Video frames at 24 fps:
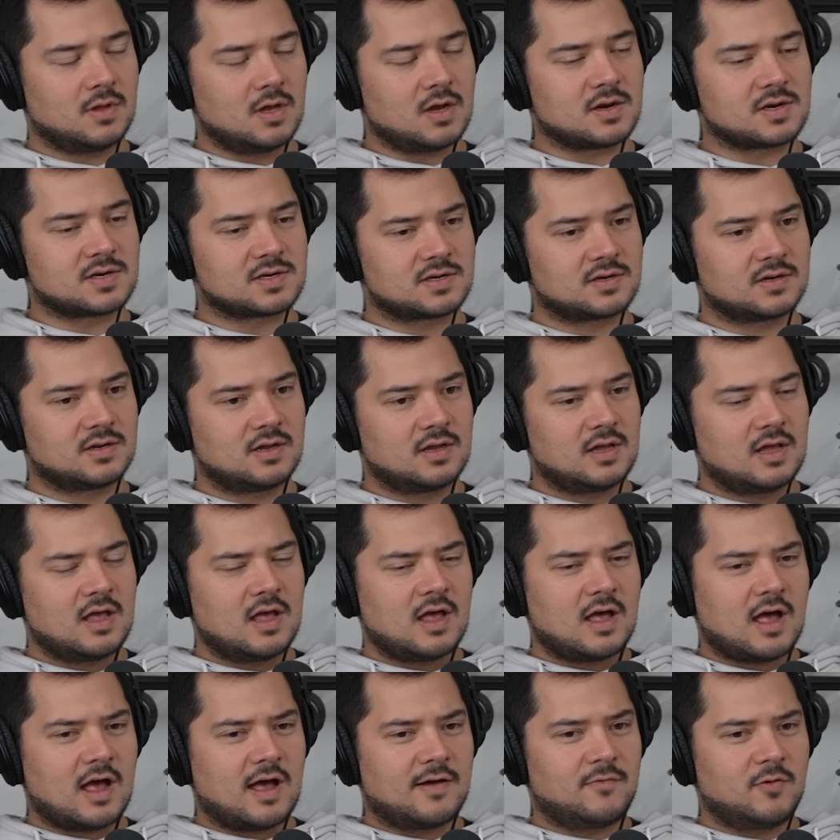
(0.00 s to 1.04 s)
Nice.
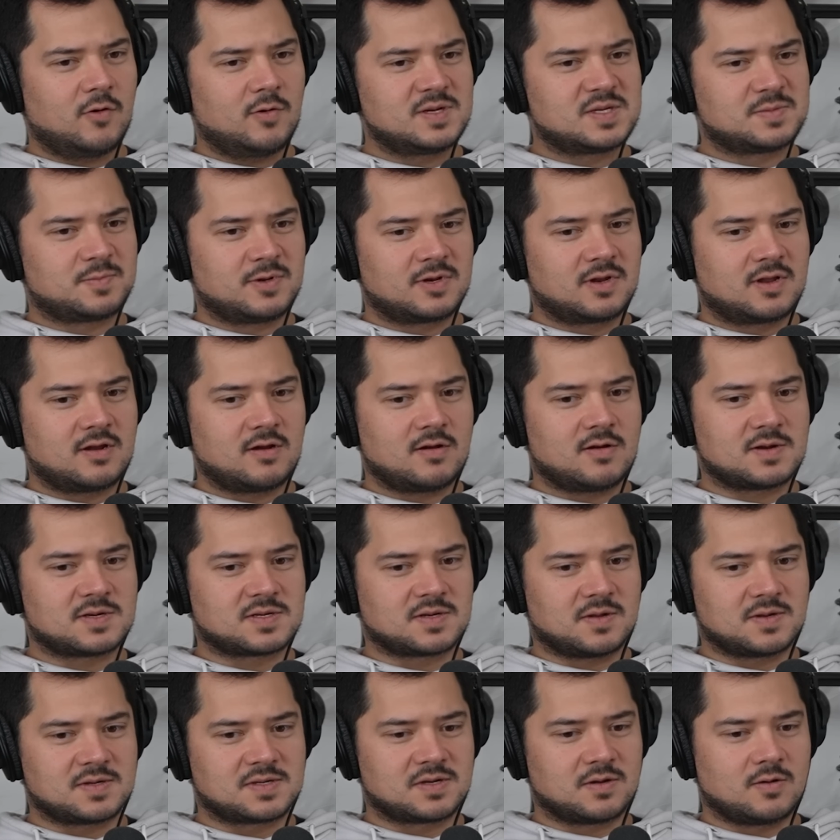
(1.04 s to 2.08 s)
I've always been curious
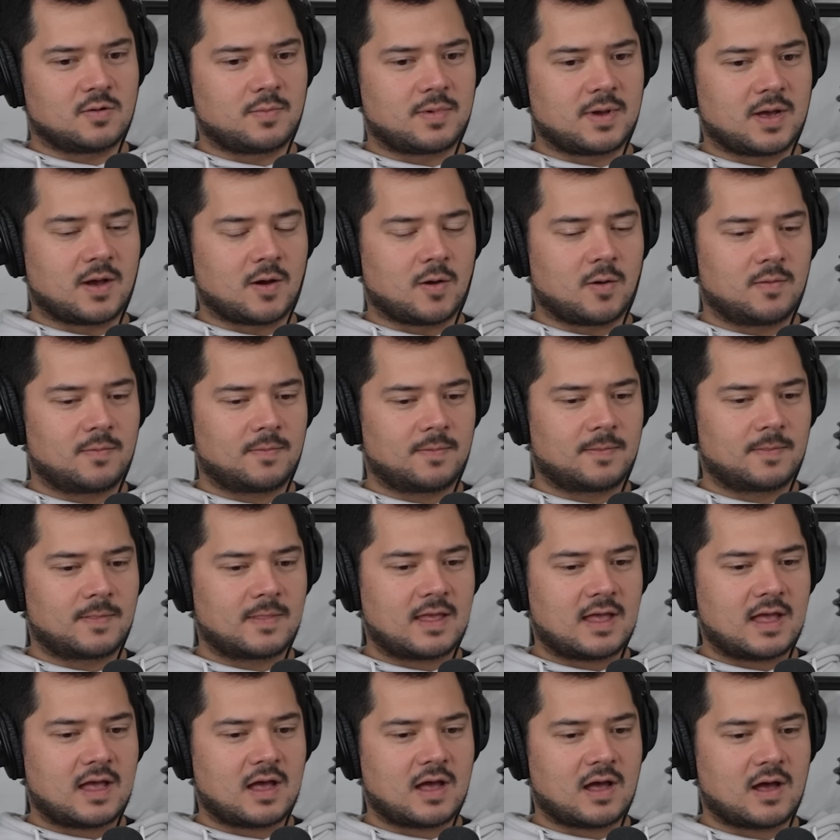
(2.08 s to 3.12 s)
also about
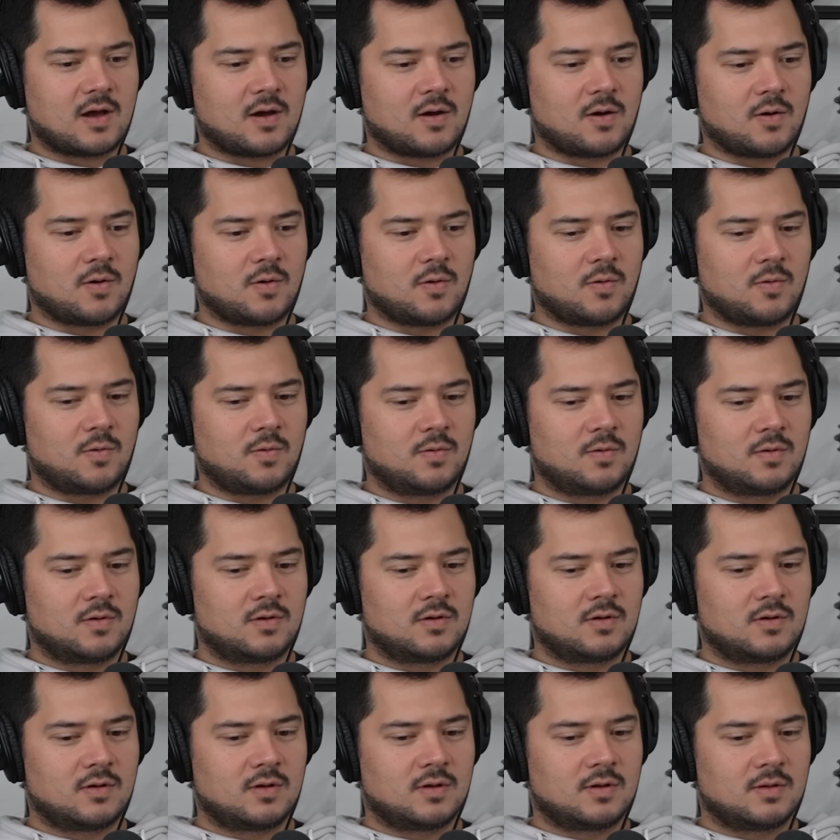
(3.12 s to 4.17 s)
how,
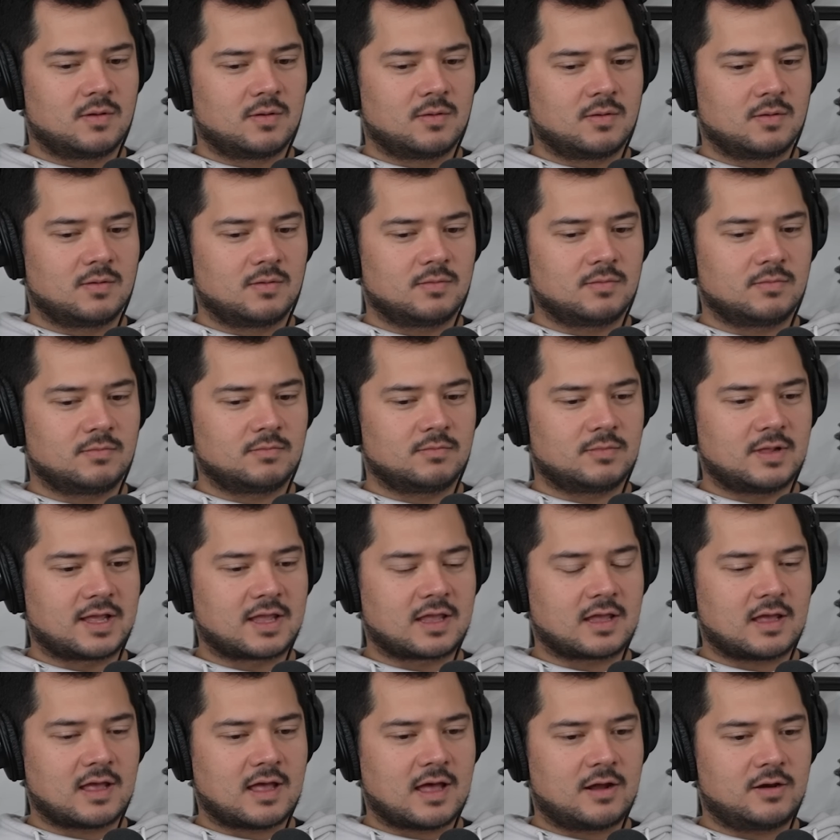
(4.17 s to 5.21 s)

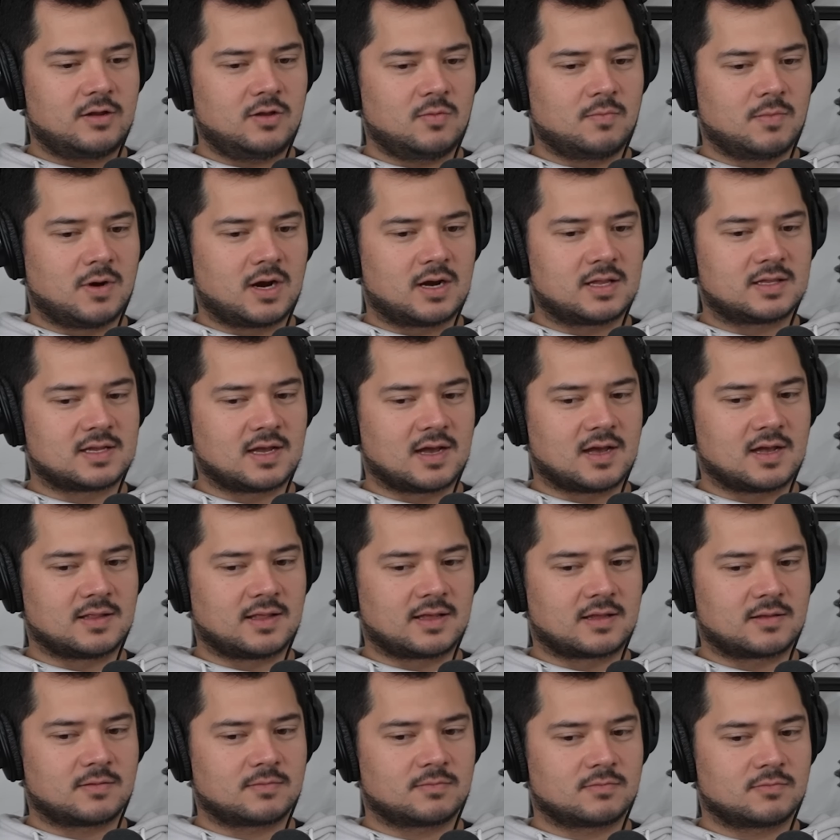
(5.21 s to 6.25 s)
like, how do you monetize?
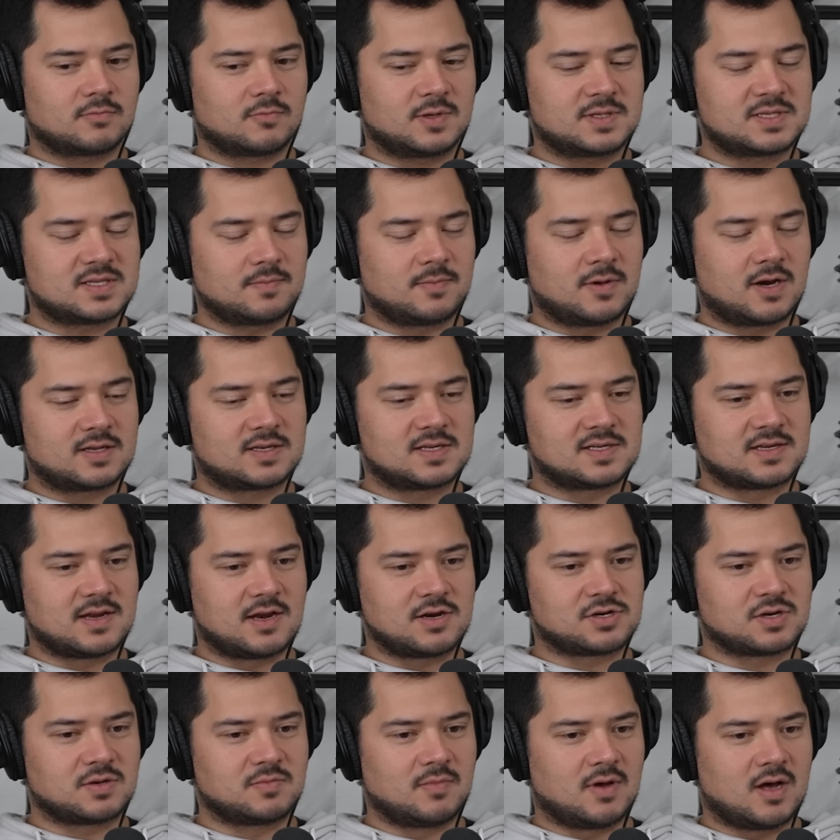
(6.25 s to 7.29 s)
Like, what's the
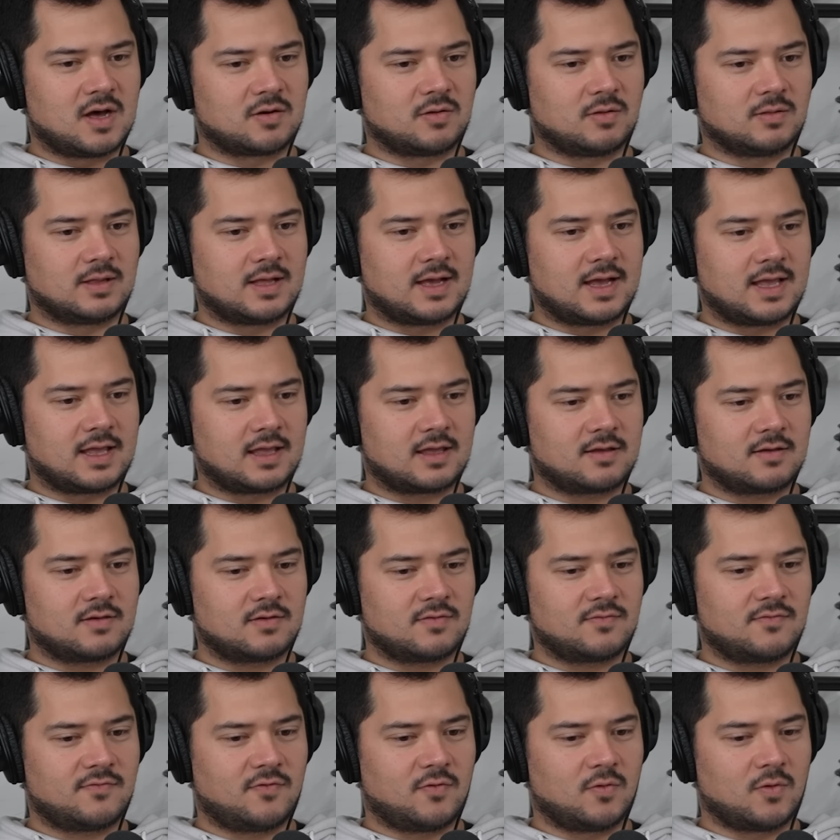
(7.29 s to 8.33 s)
monetization model like
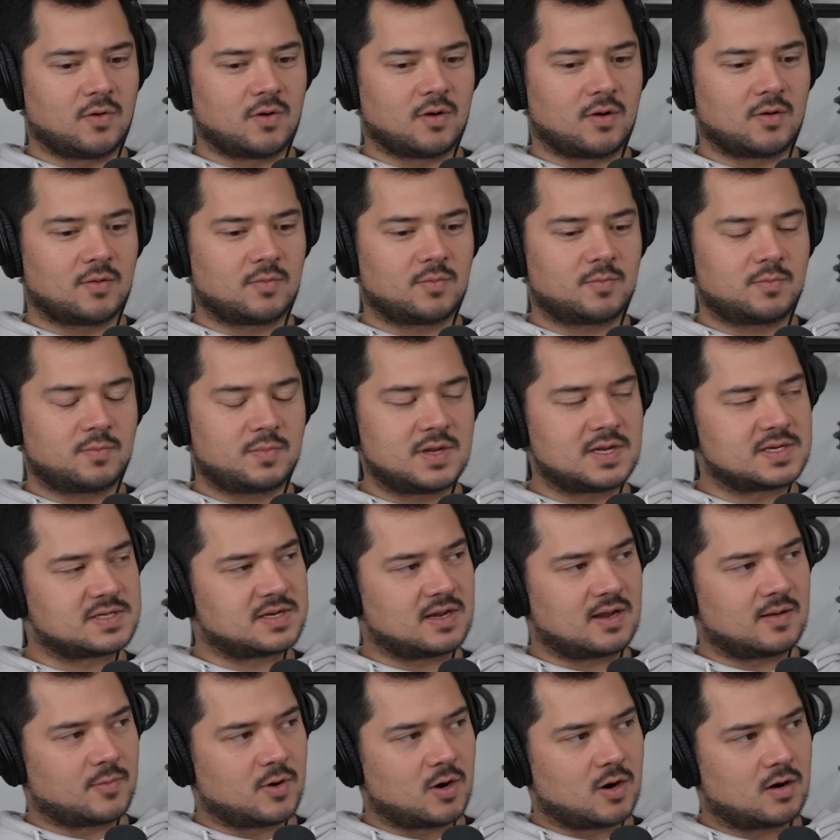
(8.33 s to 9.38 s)
for
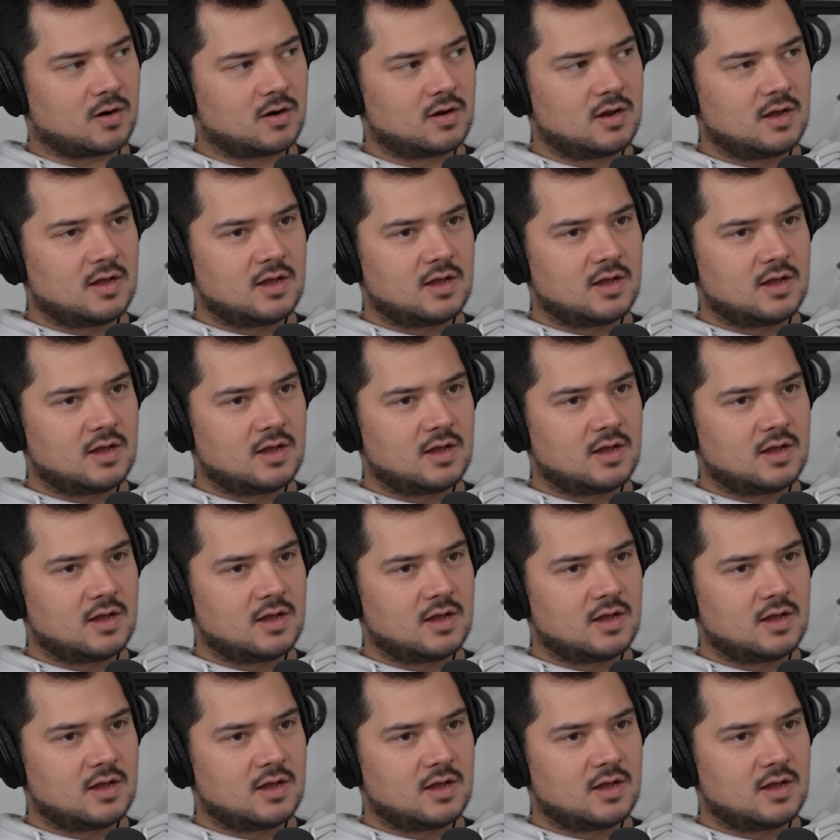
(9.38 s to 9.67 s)
PCMR?